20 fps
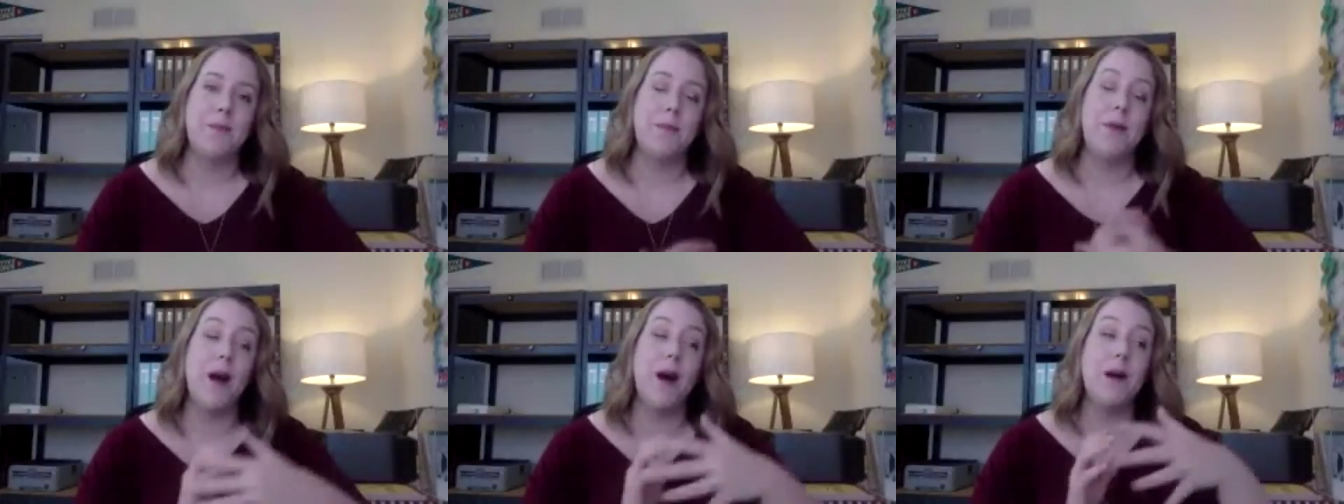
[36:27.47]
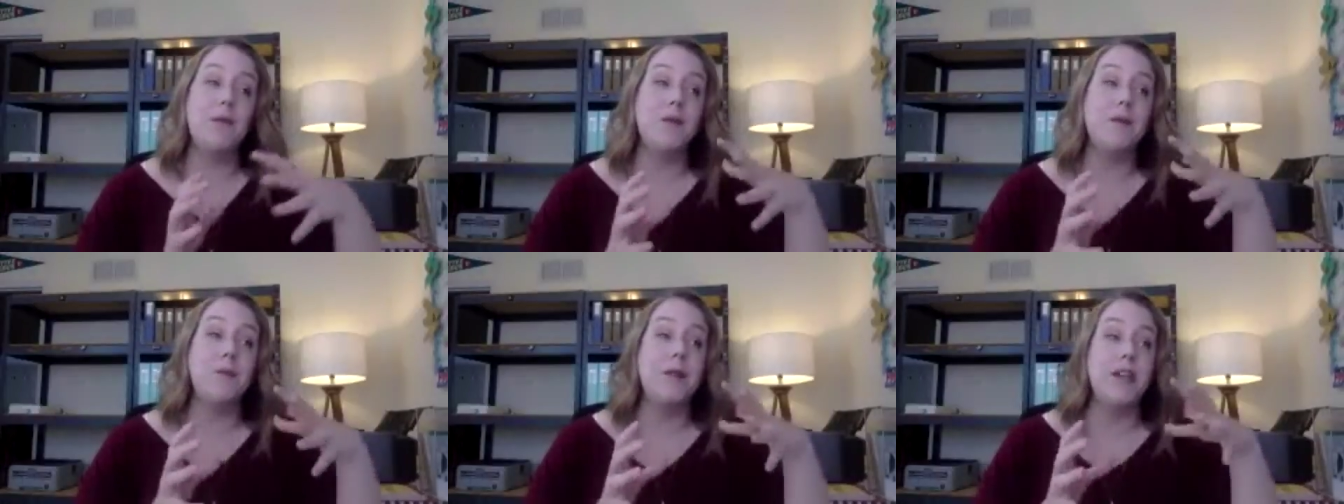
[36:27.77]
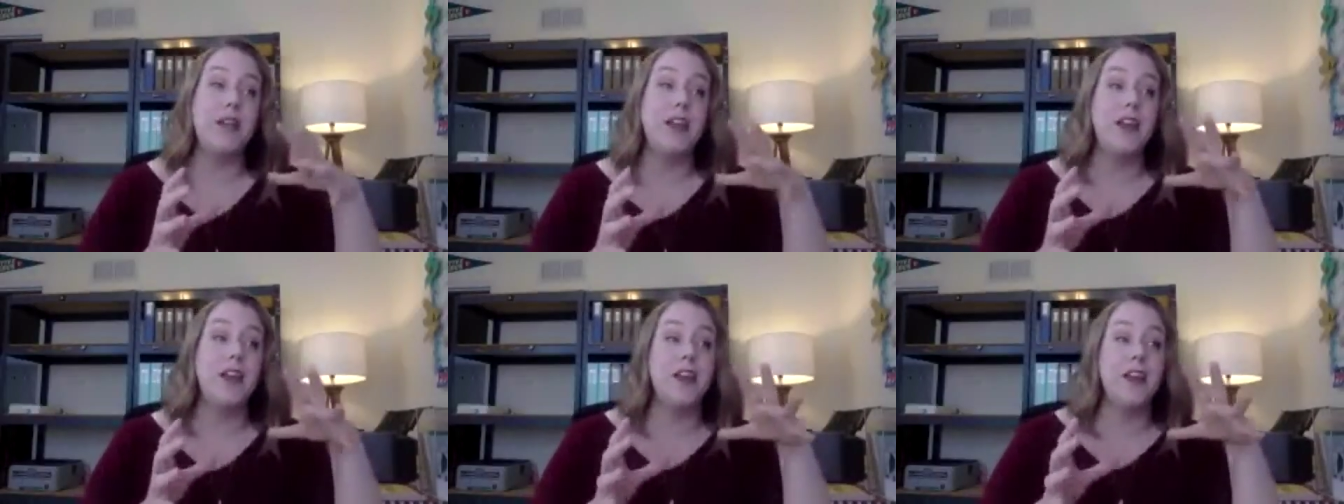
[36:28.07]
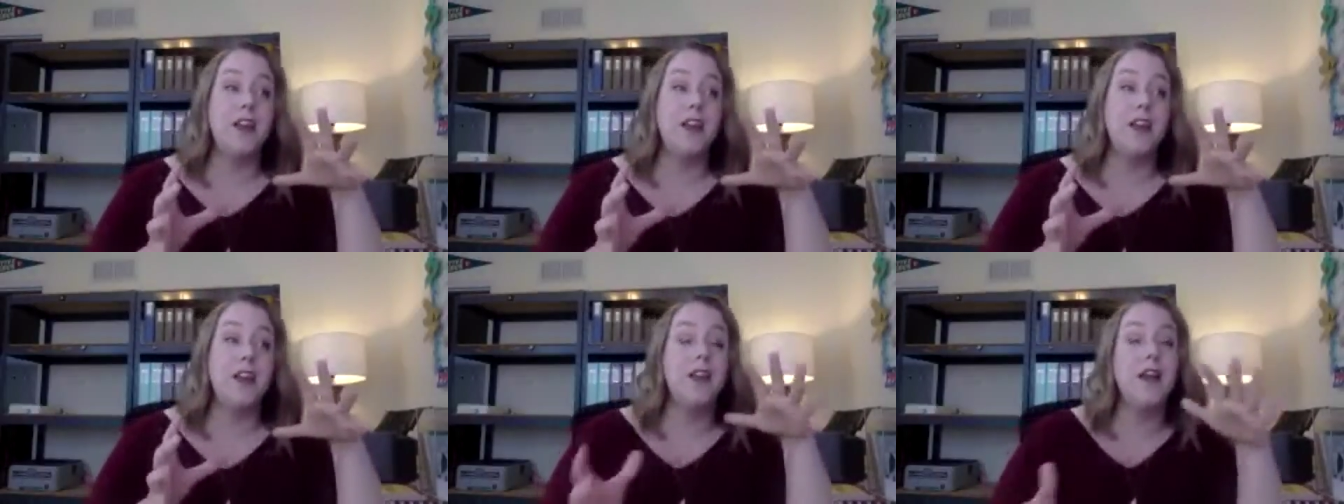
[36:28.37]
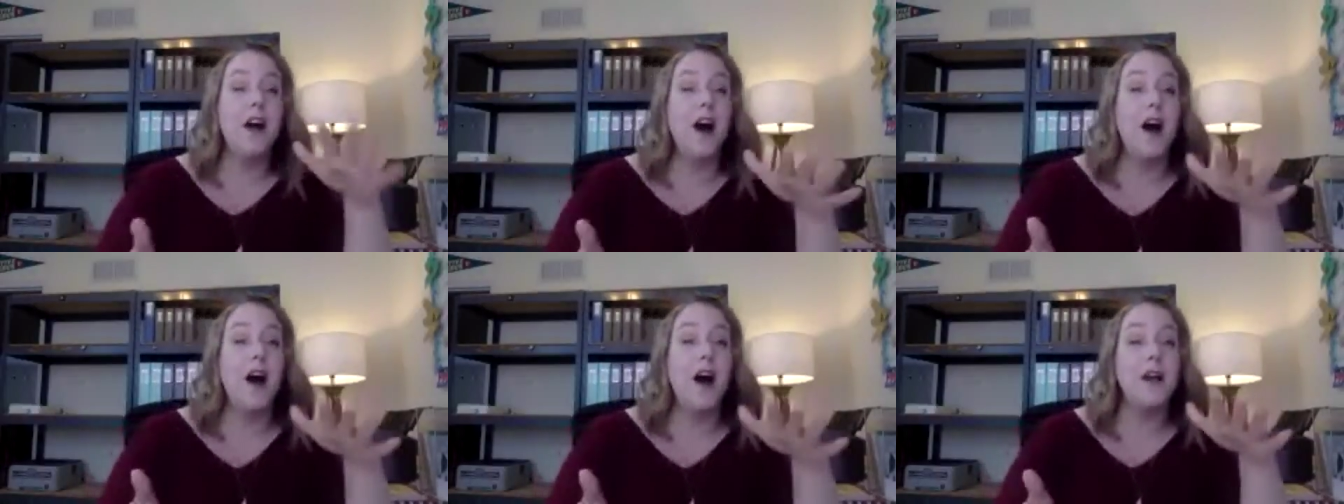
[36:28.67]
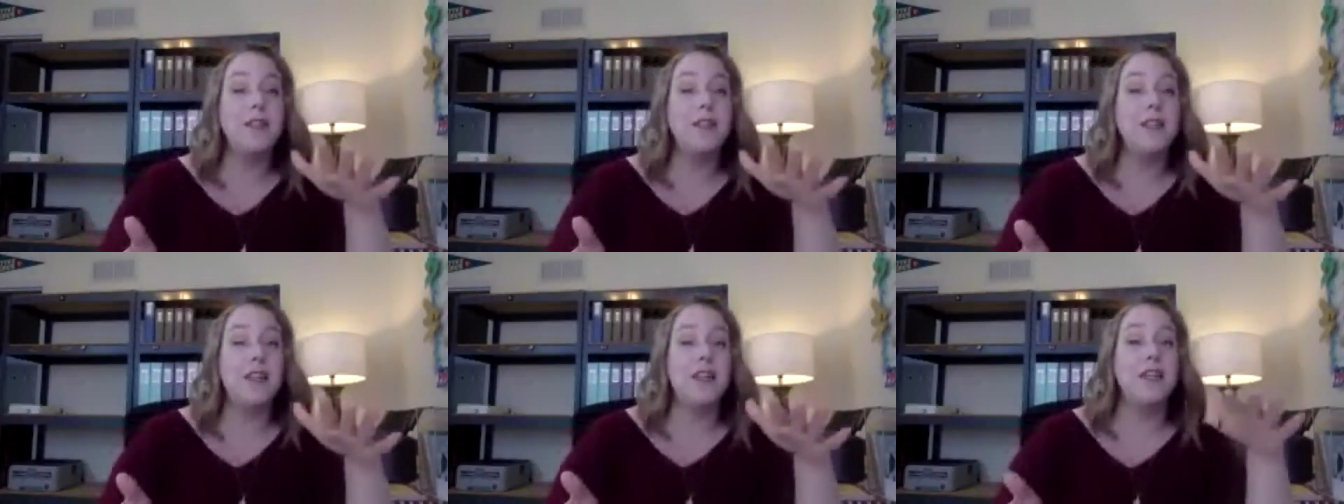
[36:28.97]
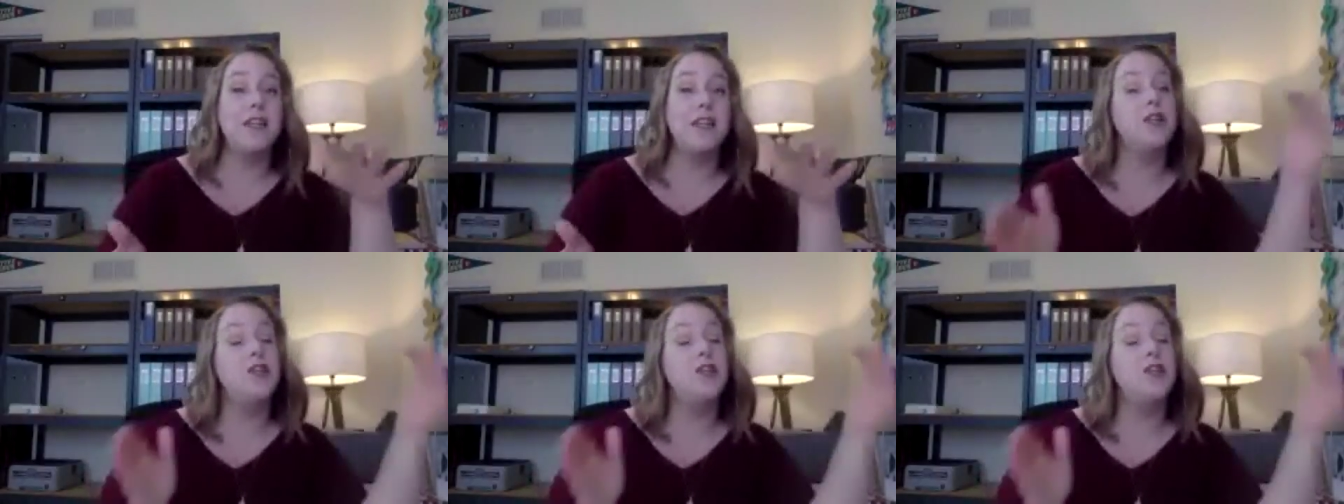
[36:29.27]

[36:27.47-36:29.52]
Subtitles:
probably not setting